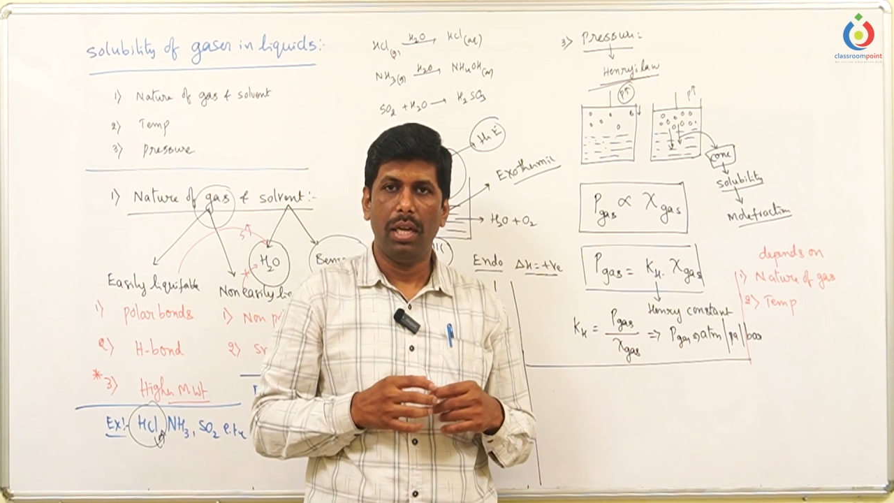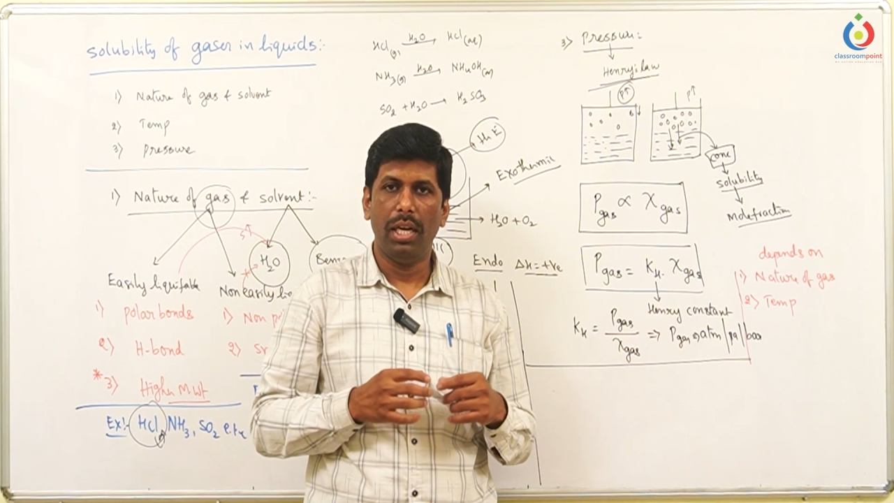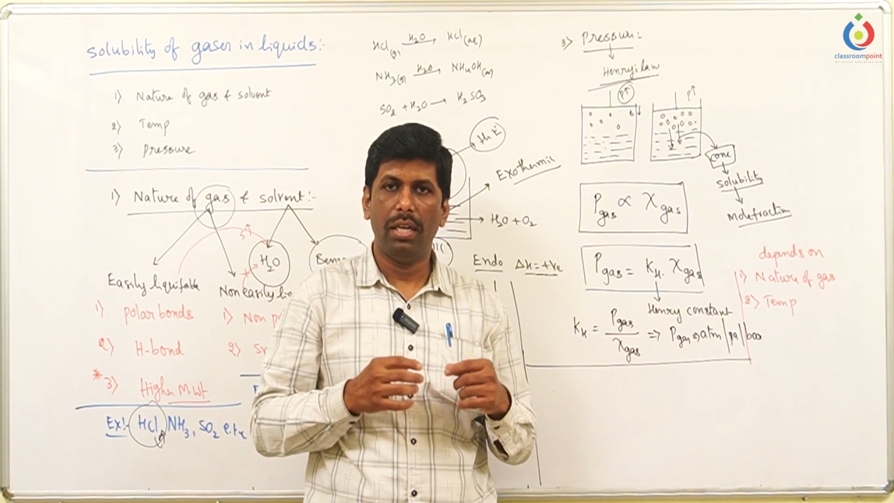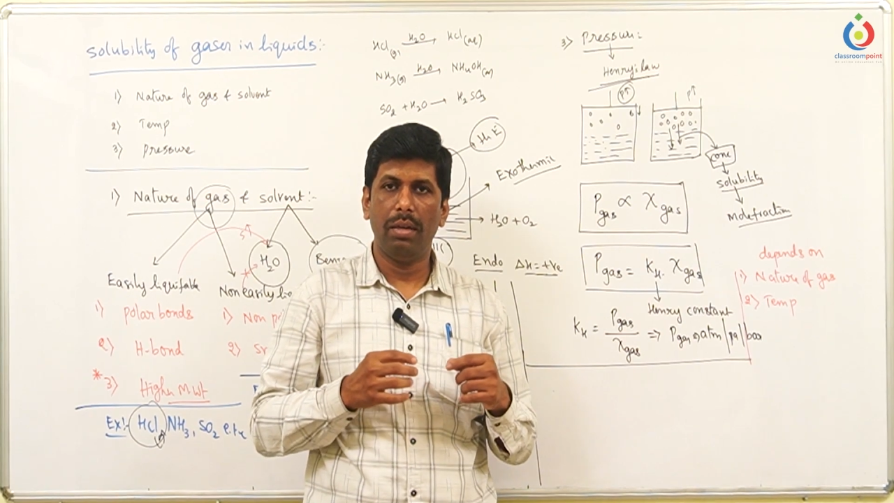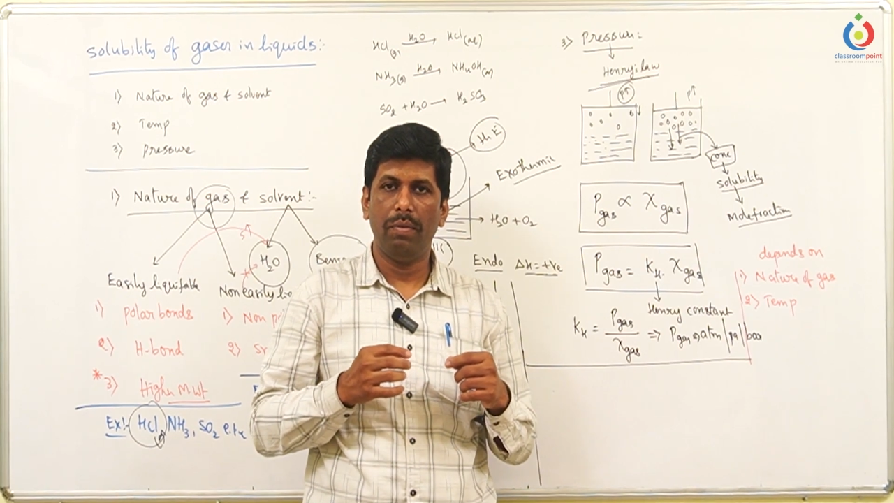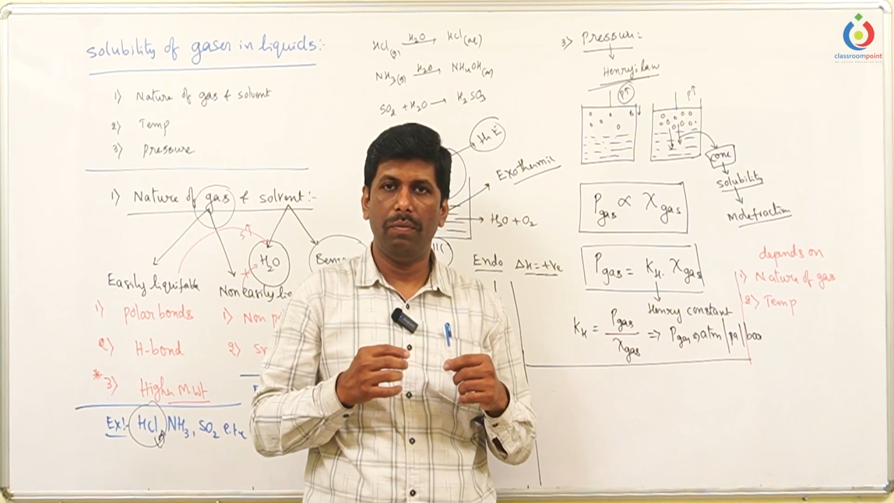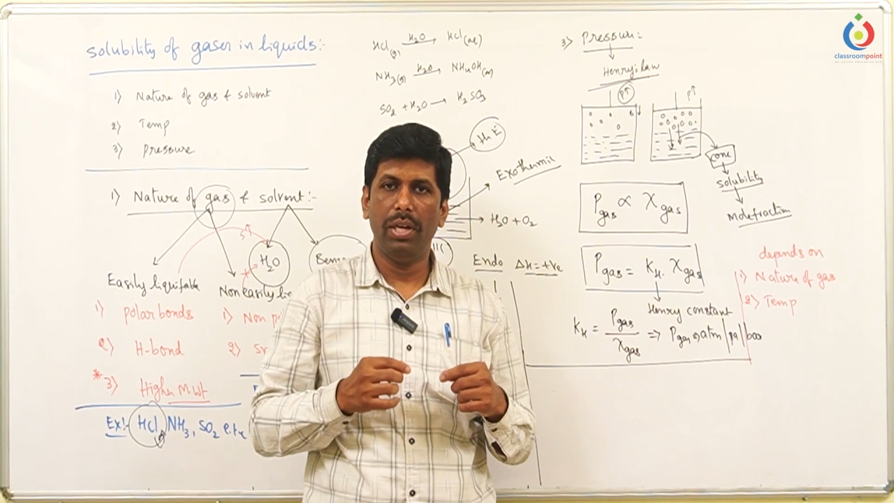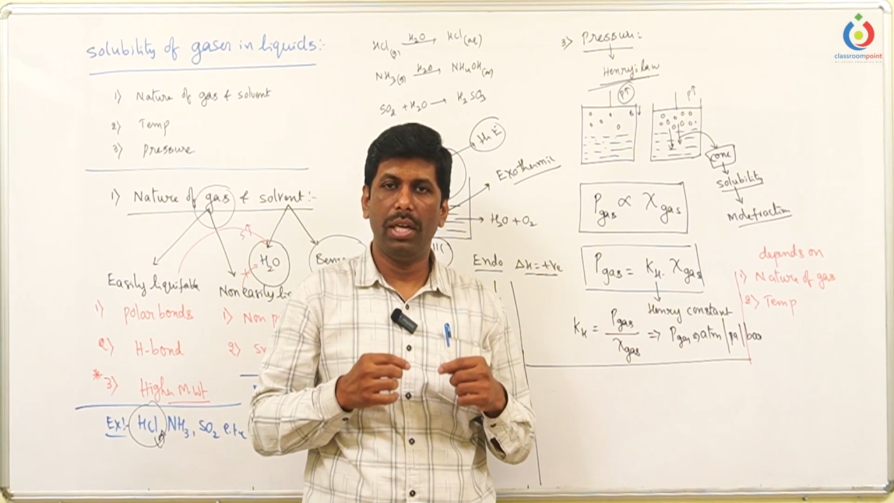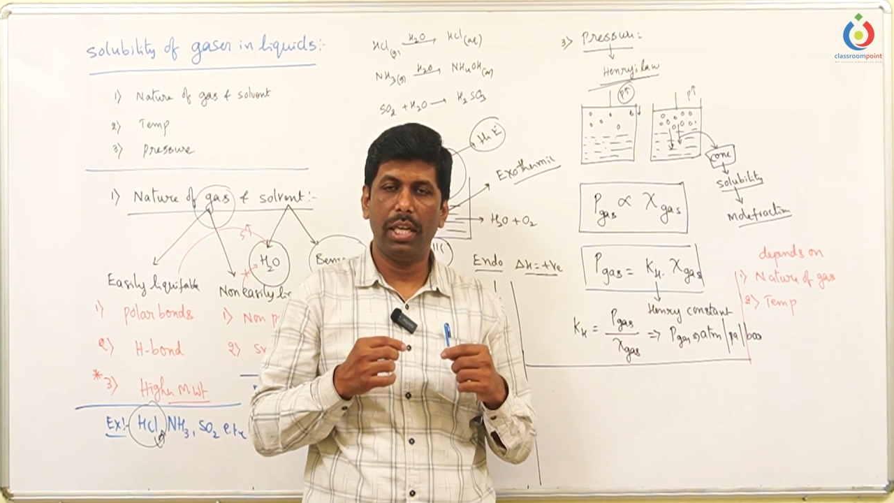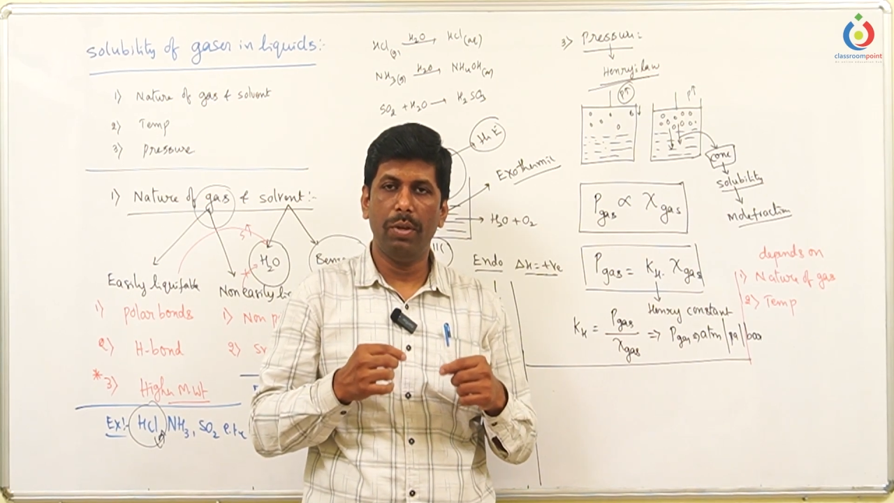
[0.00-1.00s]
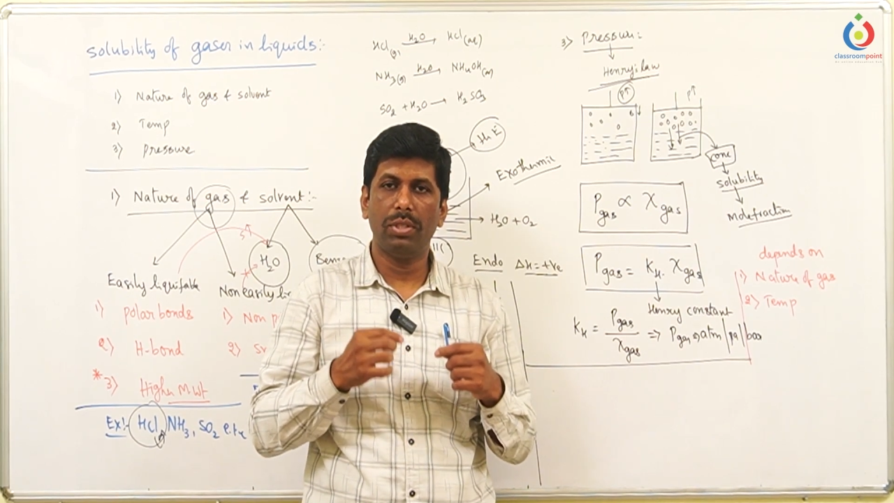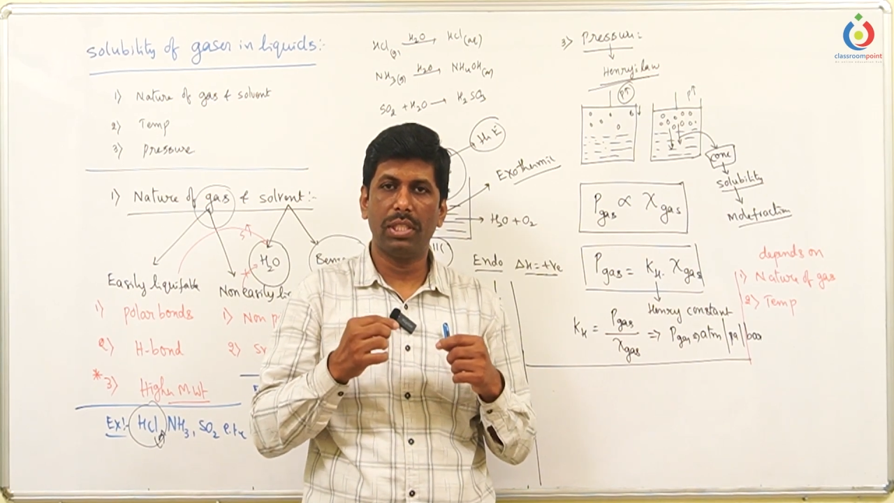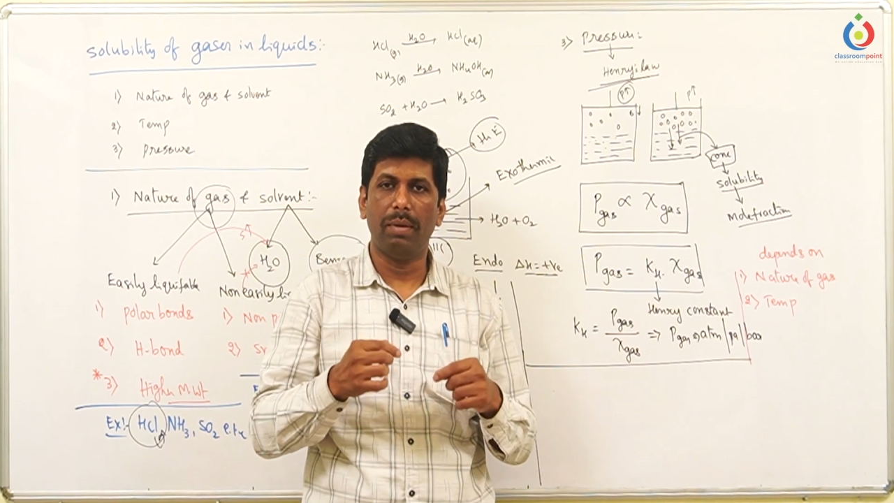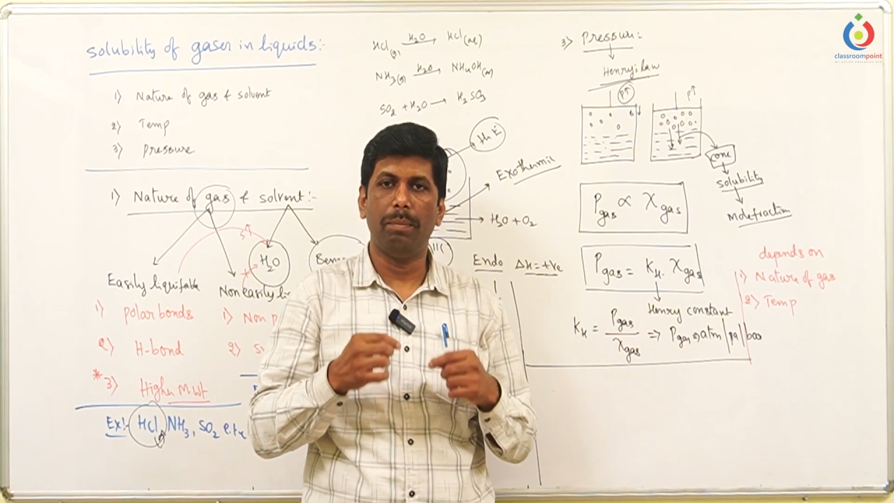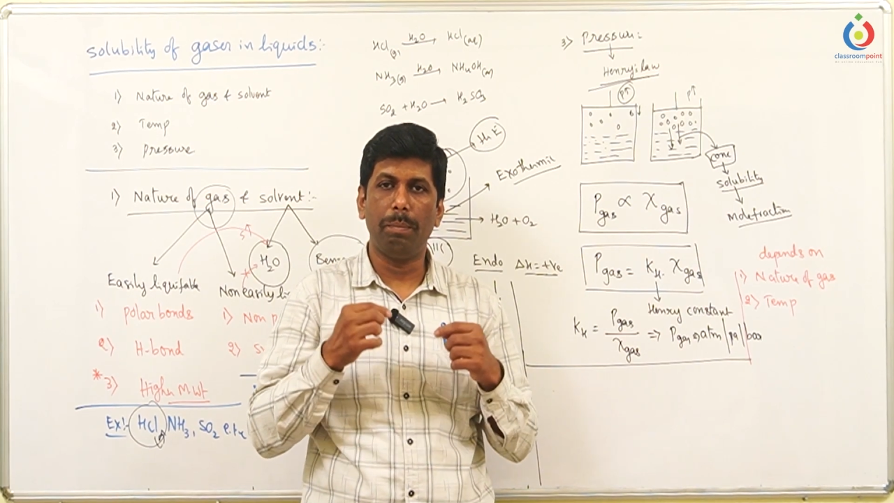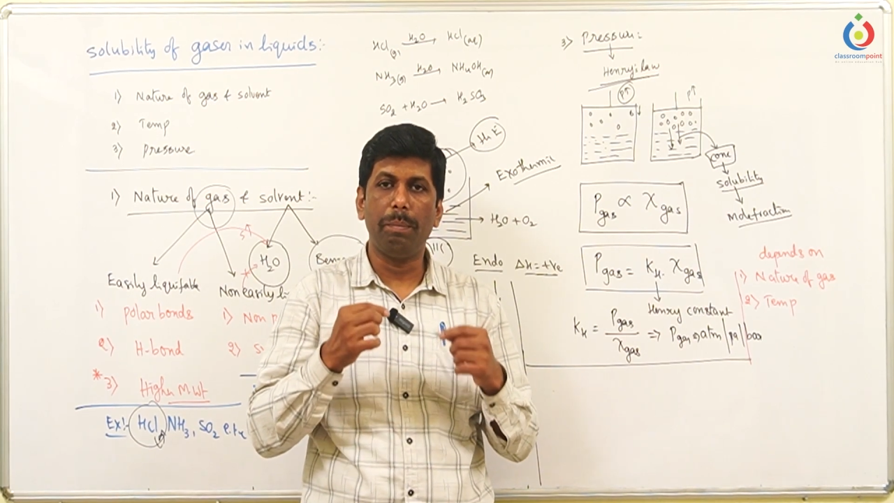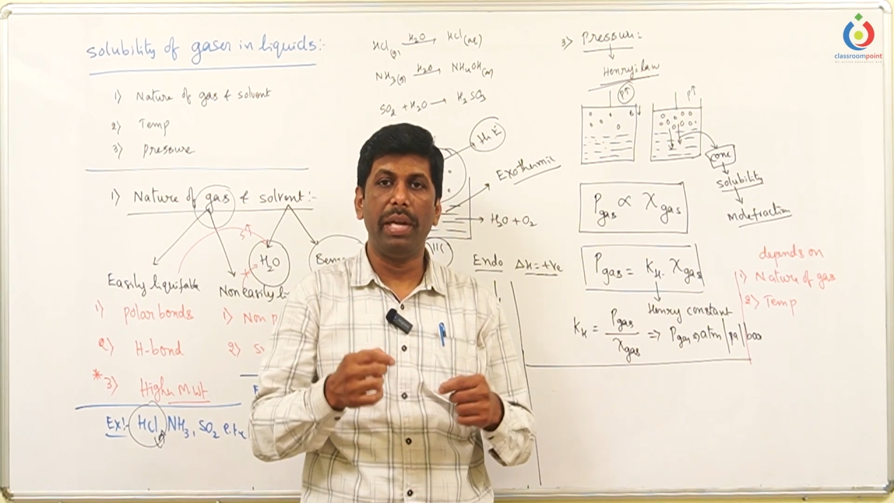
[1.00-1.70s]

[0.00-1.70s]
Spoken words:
it will give some